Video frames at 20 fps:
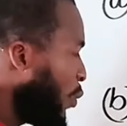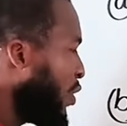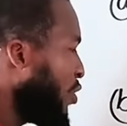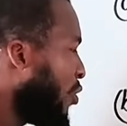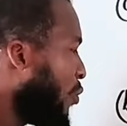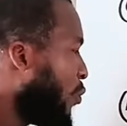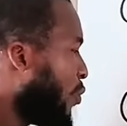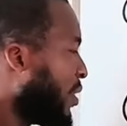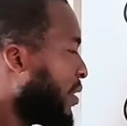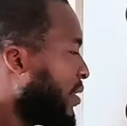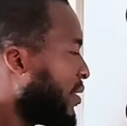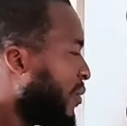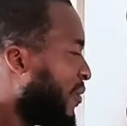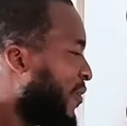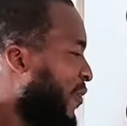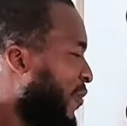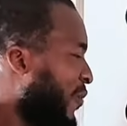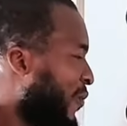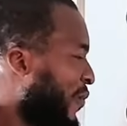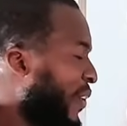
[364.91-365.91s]
we don't want
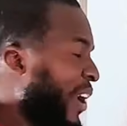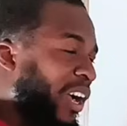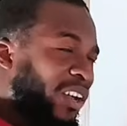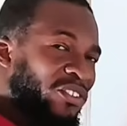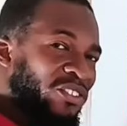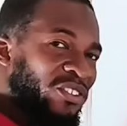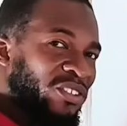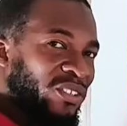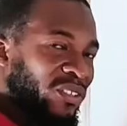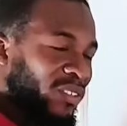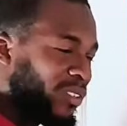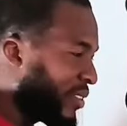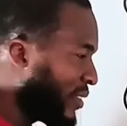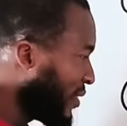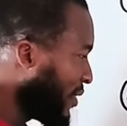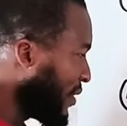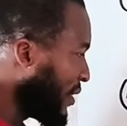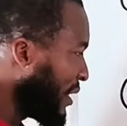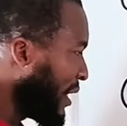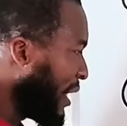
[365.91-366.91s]
fractions.